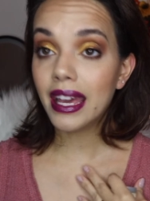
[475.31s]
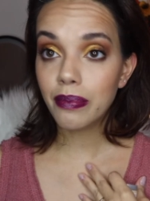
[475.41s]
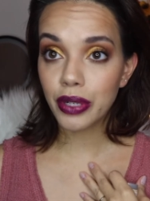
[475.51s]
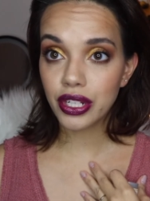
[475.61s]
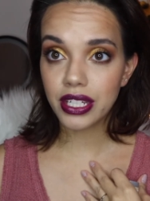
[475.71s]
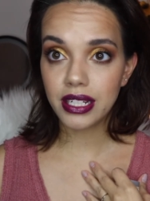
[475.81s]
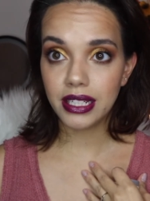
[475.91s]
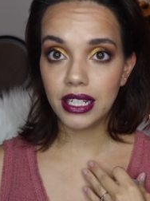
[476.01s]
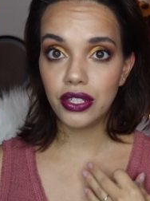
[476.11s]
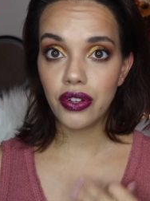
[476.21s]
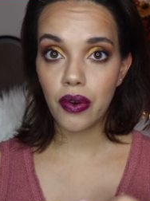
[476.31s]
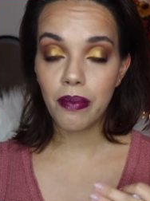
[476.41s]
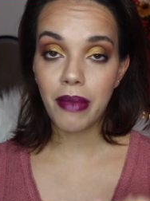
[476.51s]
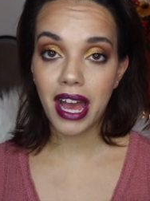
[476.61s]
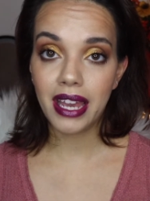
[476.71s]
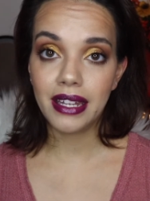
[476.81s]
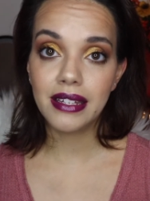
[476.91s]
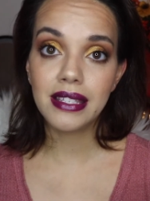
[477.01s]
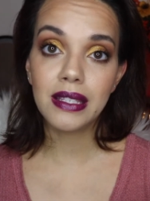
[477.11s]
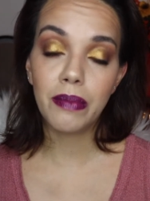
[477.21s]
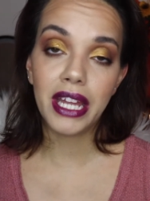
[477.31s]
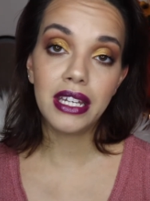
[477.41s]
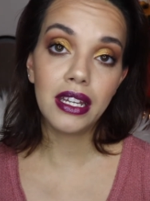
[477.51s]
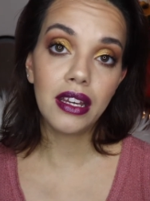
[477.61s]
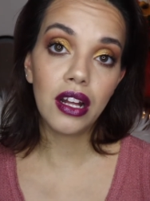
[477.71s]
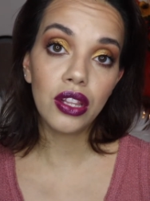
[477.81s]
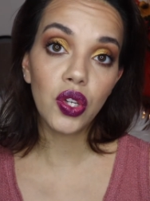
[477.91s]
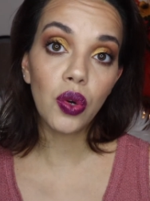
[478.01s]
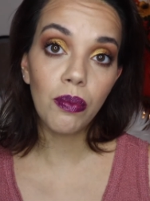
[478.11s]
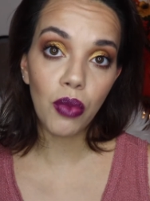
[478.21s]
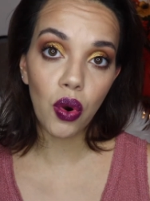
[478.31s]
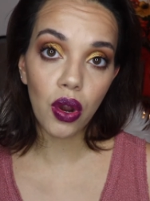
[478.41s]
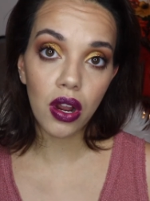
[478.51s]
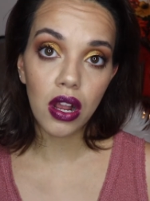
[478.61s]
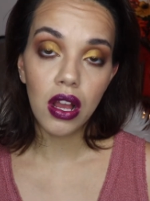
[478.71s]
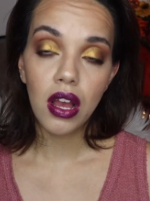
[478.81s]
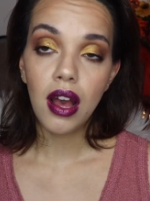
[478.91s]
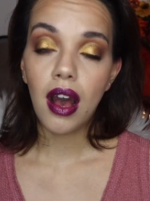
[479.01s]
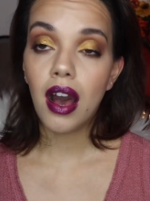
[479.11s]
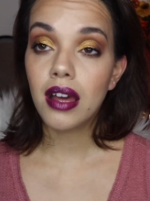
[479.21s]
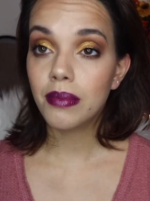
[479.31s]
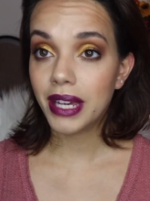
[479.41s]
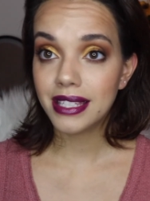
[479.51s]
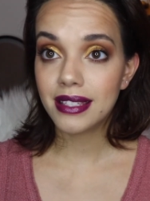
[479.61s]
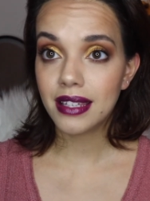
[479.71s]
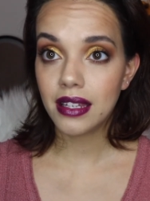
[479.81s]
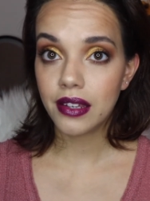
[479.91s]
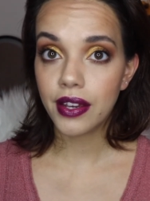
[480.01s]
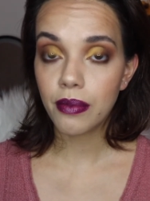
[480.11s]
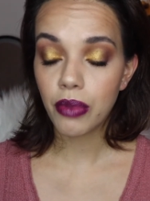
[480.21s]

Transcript: personally don't mind spending a little more on my skincare